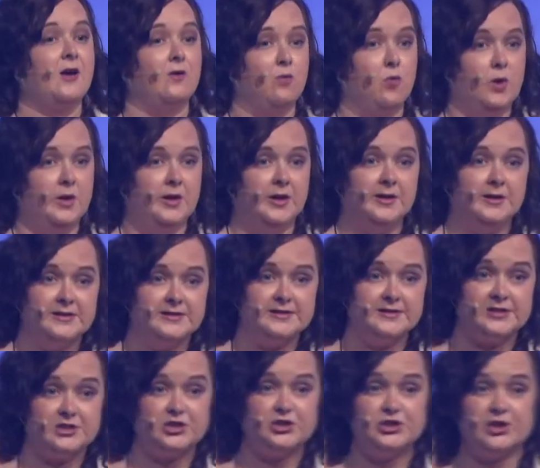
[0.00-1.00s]
of willingness
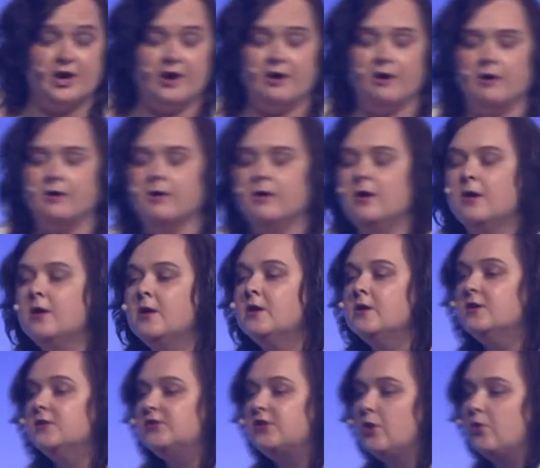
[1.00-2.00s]
to share.
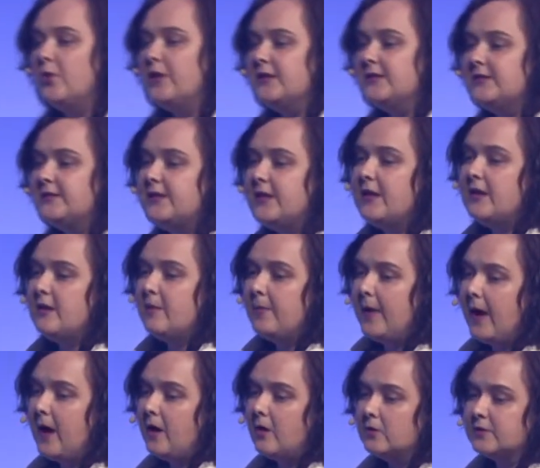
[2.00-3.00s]
So we see
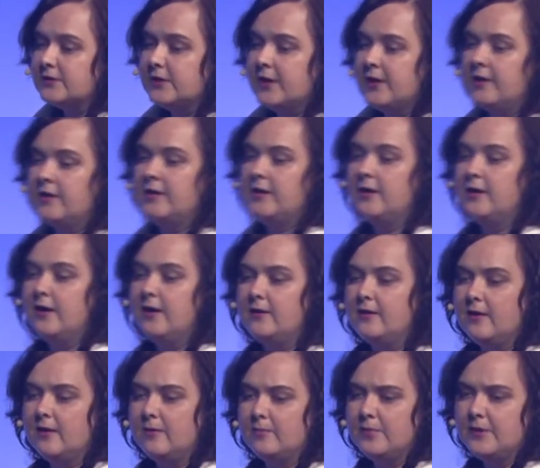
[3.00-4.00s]
about, I,
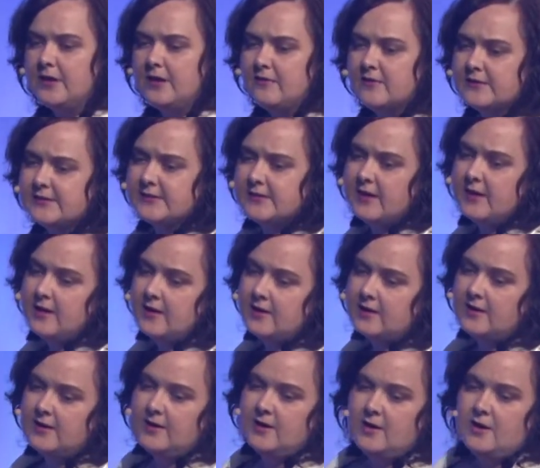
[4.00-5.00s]
I believe it's a
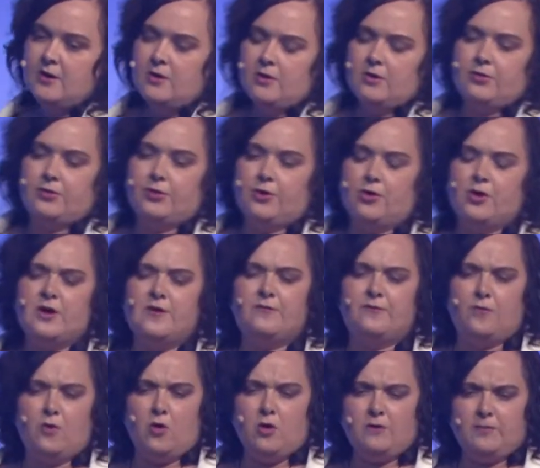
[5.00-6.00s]

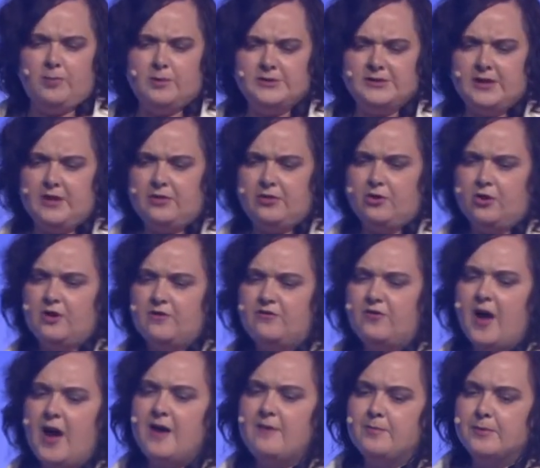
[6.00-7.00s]
thirty-four percent,
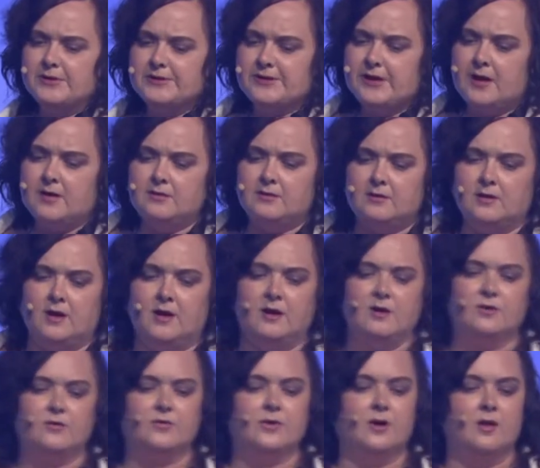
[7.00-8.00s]
thirty-five percent
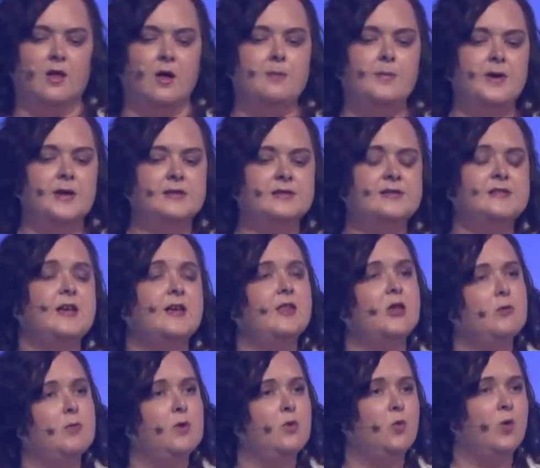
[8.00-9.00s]
of Colombians say
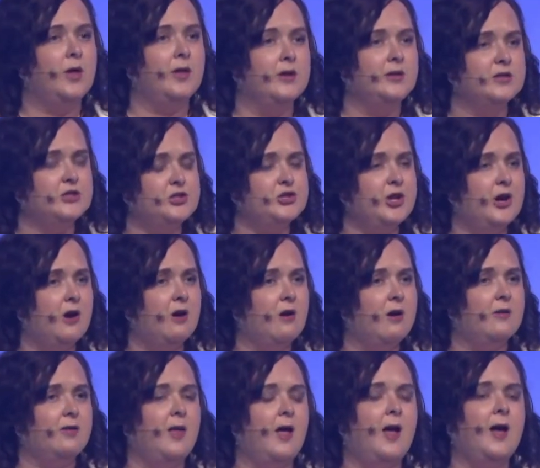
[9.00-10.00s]
they'd be willing to share
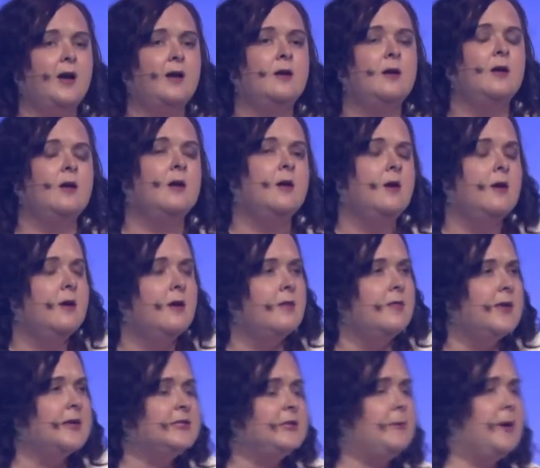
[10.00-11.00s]
online.
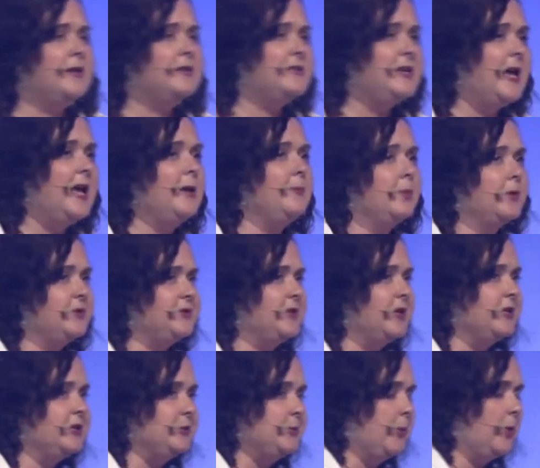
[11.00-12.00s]
That's about ten
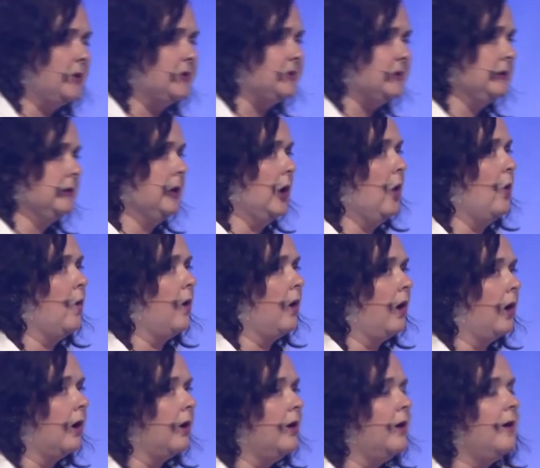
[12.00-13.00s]
percentage points
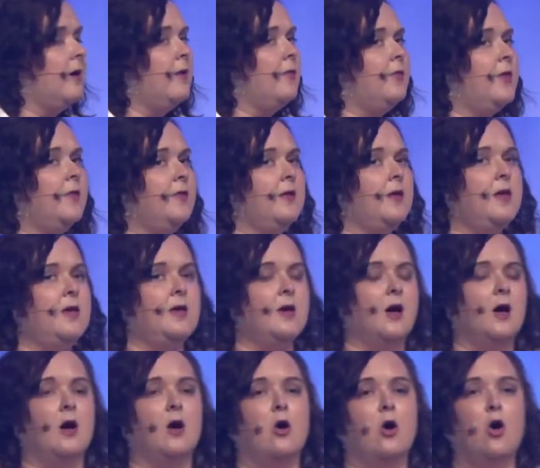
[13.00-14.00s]
lower than the
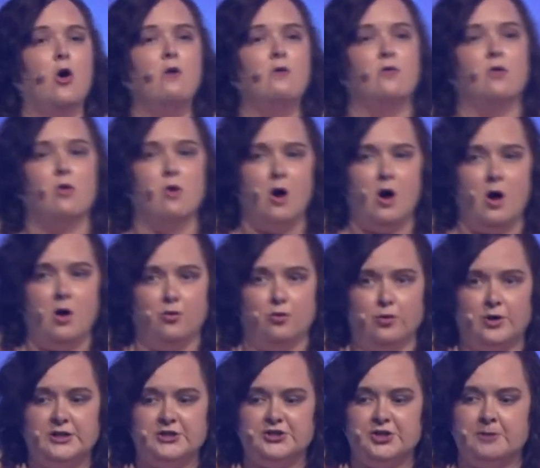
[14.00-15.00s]
uh, overall
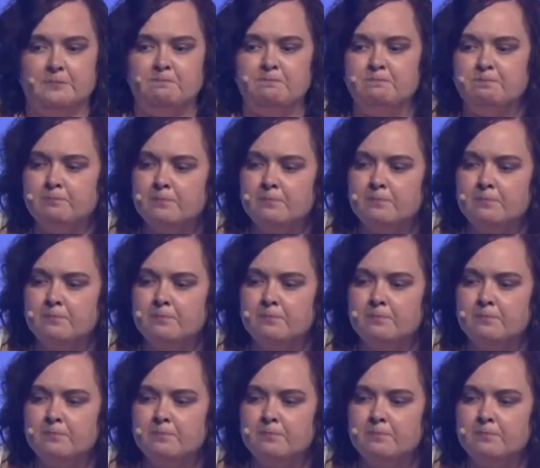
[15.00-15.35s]
region.